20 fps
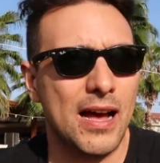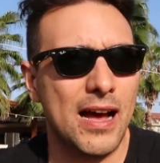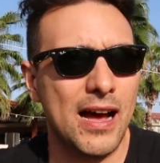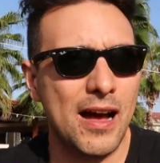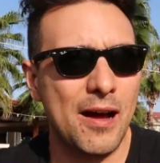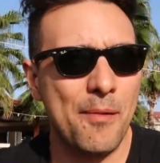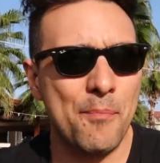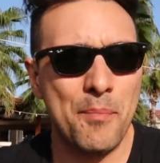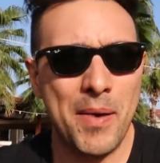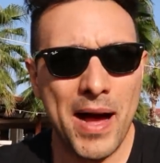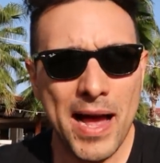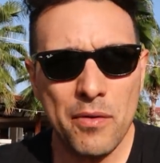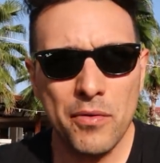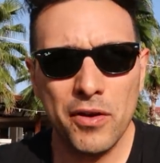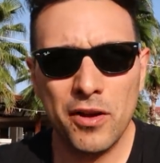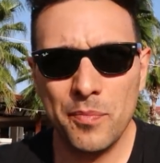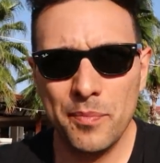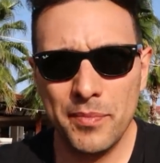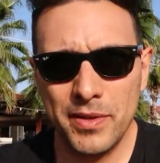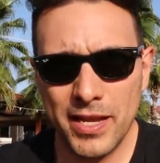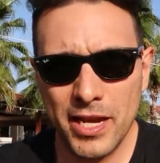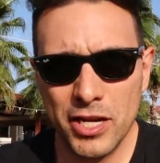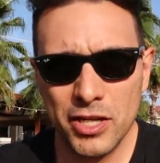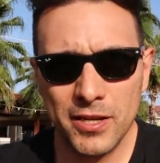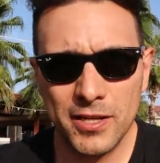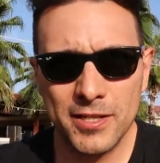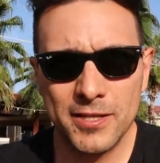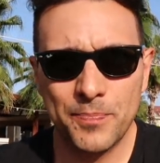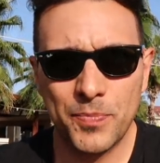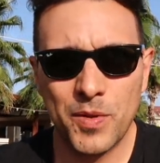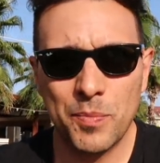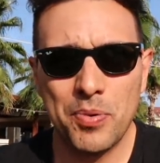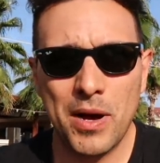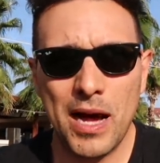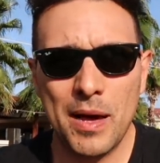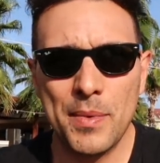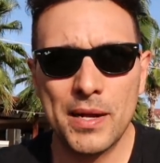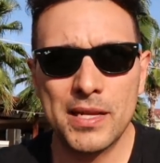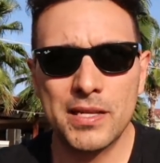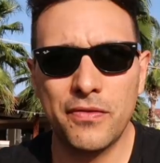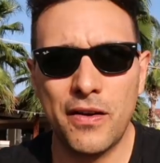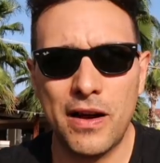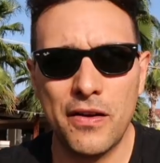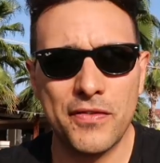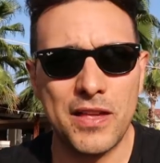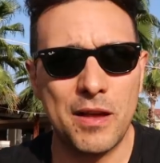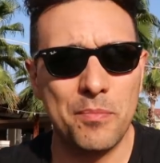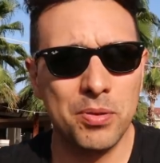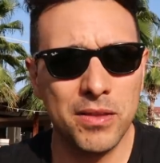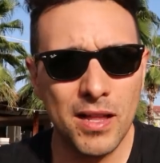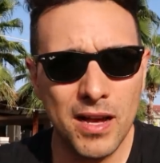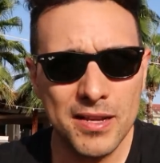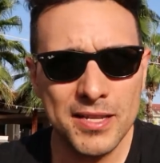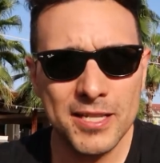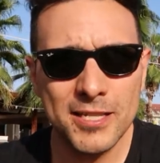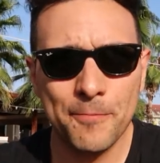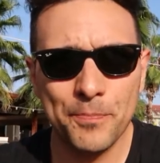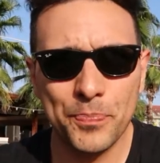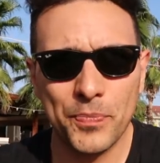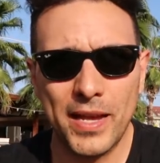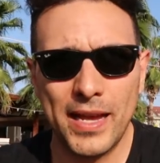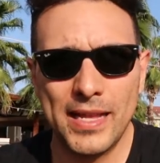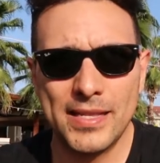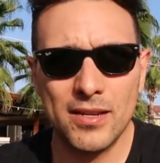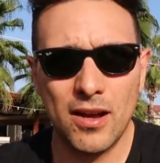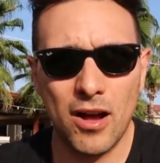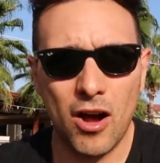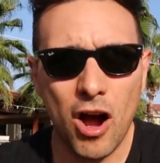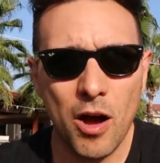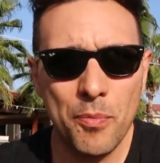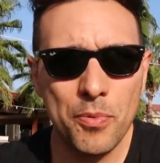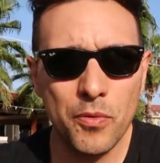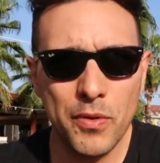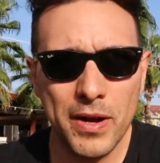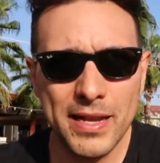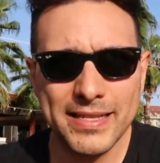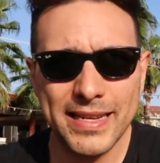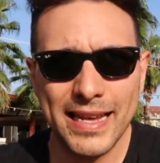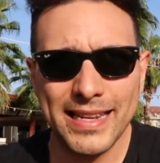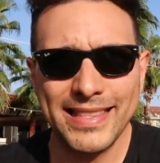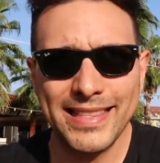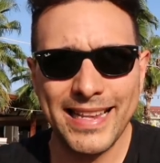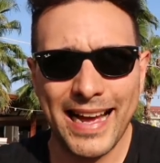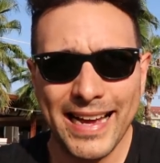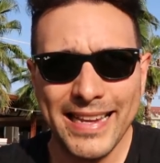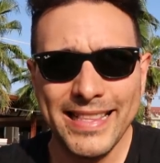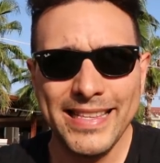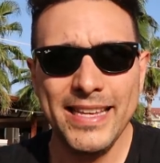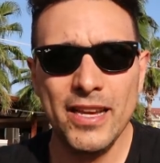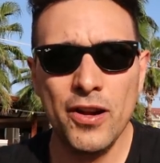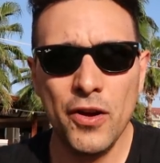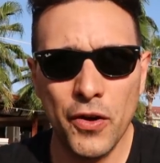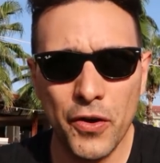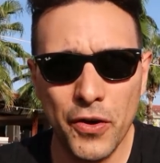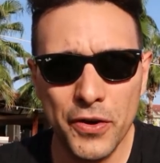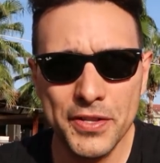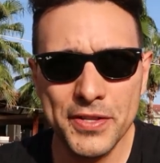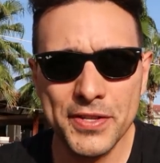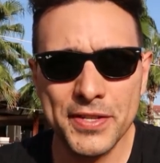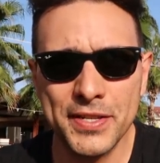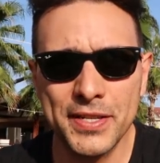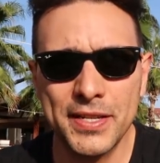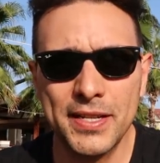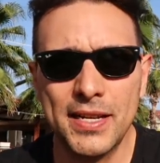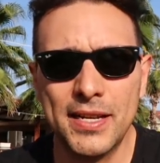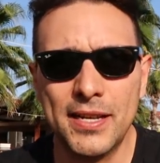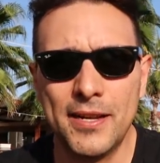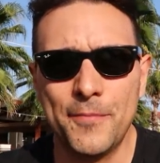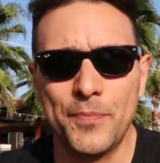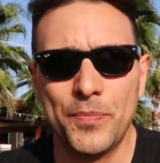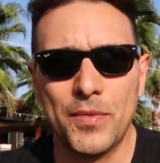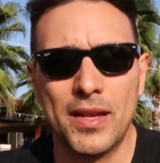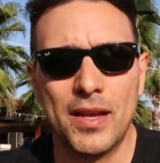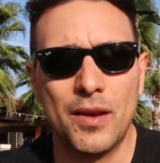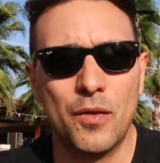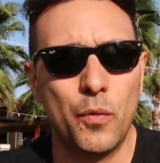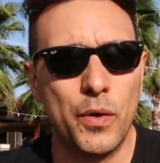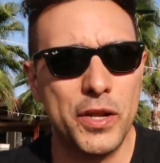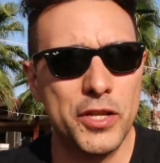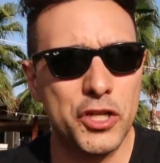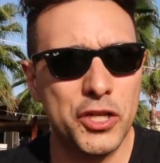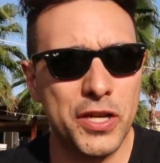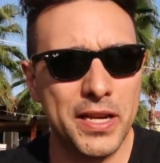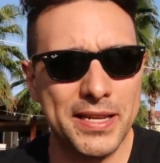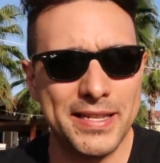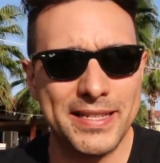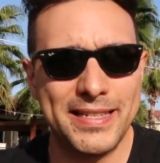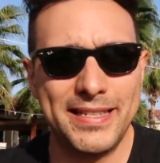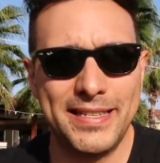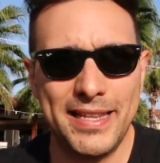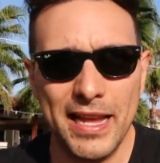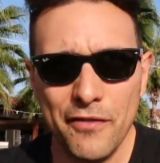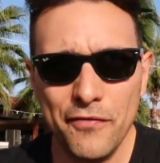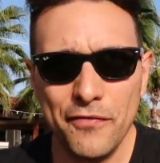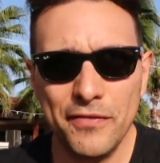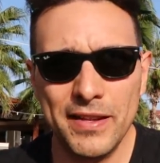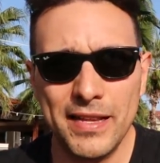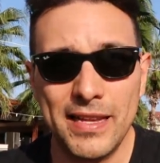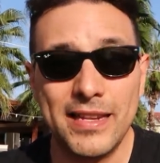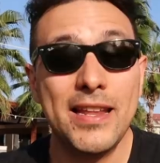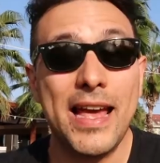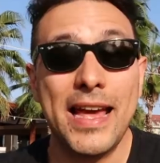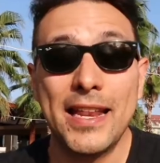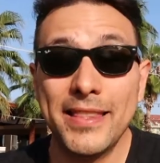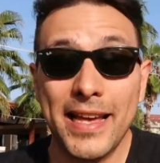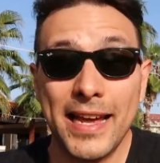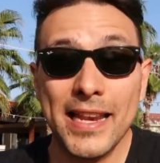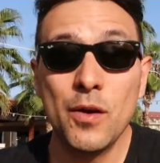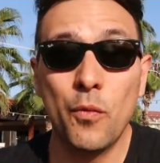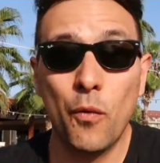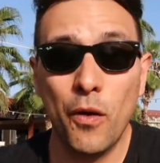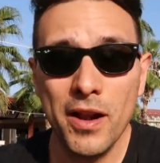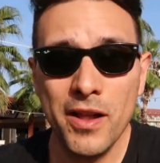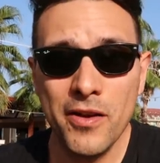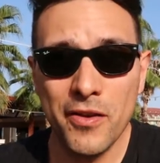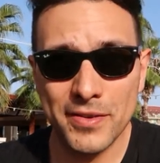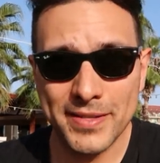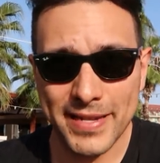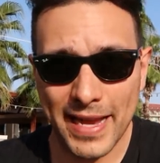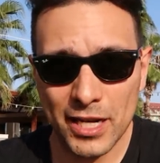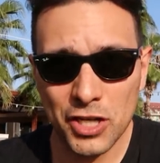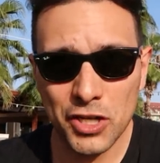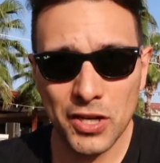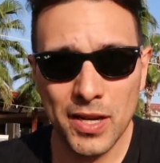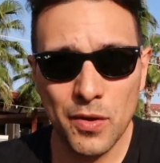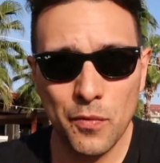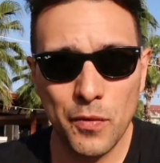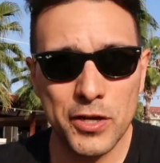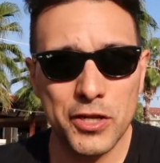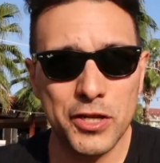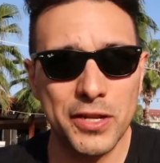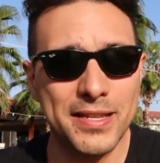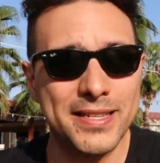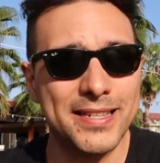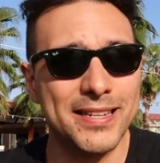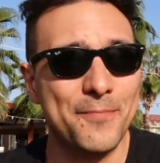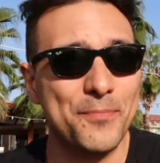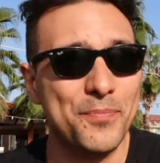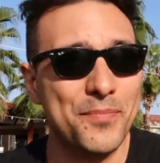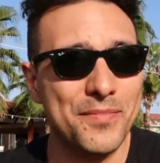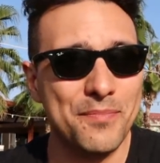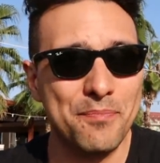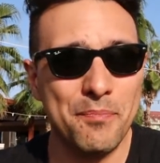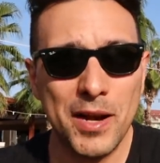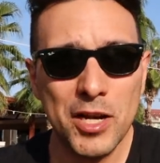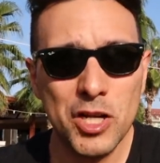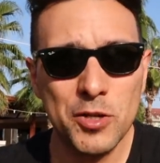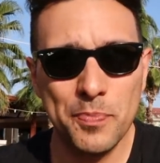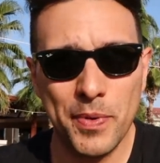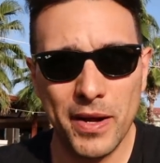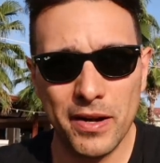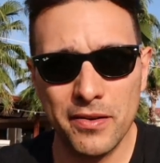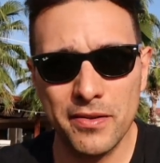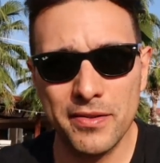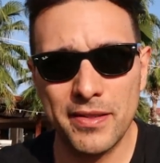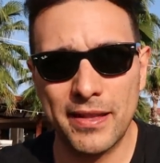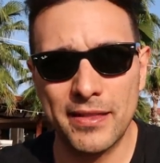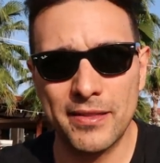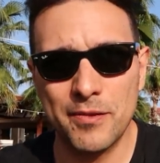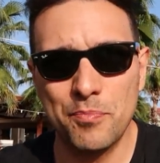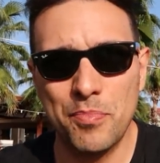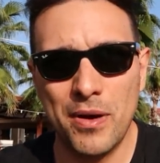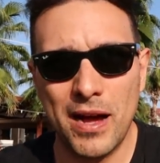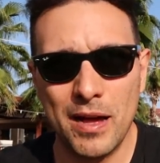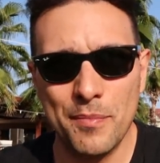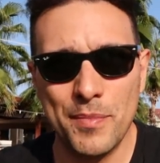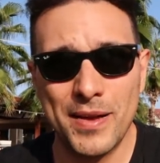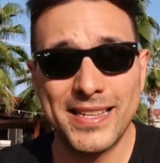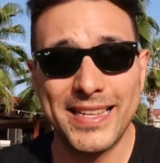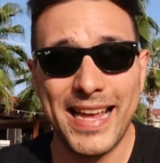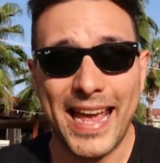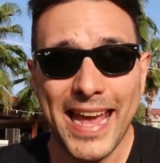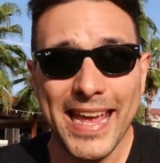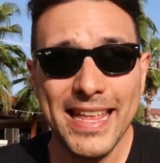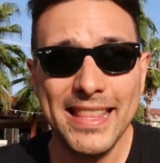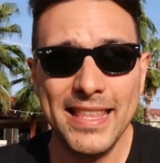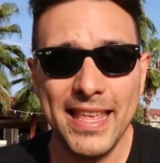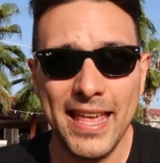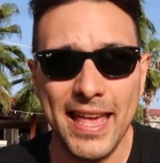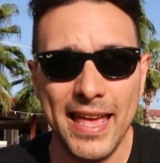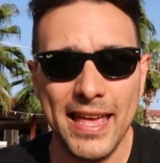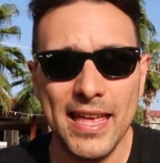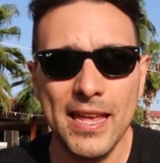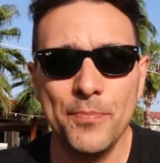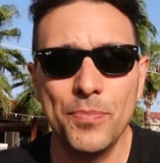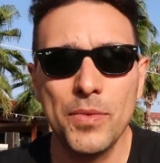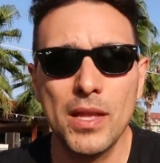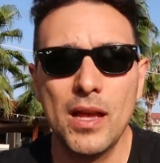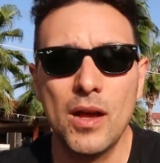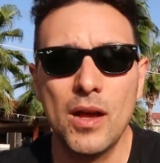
uh, my recommendation is the Pimax 5K Plus. It operates at 90 Hertz, which is definitely, at 91 Hertz actually, which is much better than the Pimax 8K,